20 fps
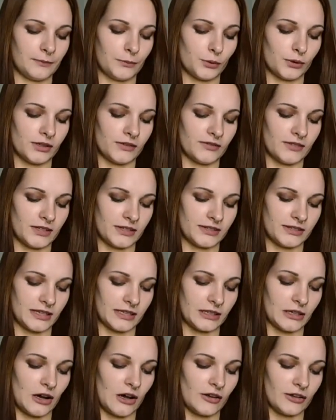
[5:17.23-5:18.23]
more of the
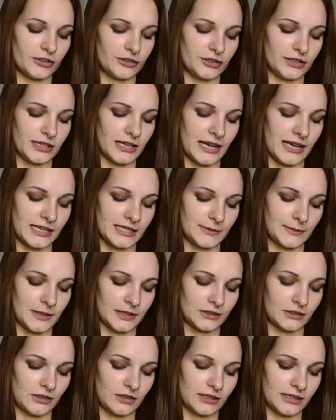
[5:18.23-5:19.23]
psychology
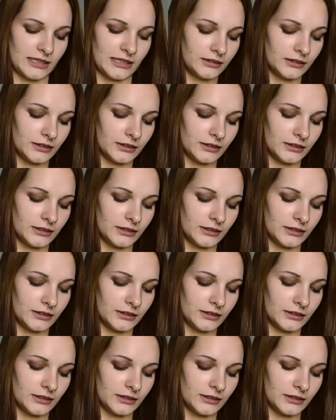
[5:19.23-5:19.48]
aspect on it.